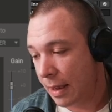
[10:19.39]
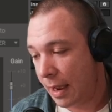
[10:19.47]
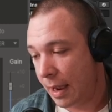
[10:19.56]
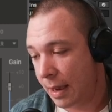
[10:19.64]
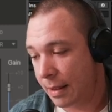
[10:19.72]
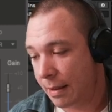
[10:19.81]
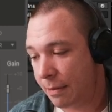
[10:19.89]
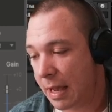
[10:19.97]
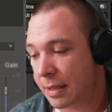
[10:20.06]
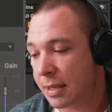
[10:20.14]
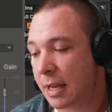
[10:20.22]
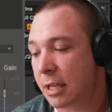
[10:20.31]
And
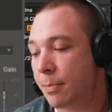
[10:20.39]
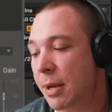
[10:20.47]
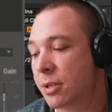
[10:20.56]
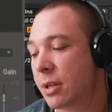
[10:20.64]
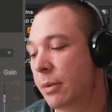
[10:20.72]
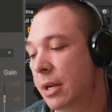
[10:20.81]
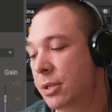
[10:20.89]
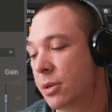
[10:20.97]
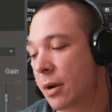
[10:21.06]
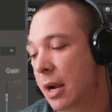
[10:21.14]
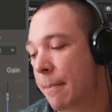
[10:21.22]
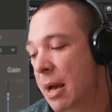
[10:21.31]
that's basically what it's
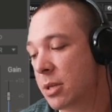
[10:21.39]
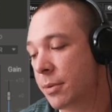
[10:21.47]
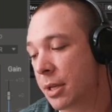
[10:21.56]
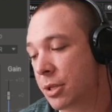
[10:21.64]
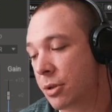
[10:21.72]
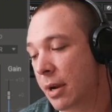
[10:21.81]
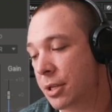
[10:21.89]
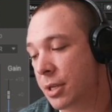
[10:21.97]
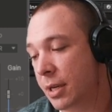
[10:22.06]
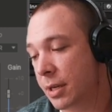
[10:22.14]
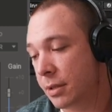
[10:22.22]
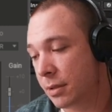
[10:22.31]
doing. I messed with the stretch
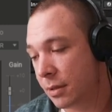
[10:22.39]
here.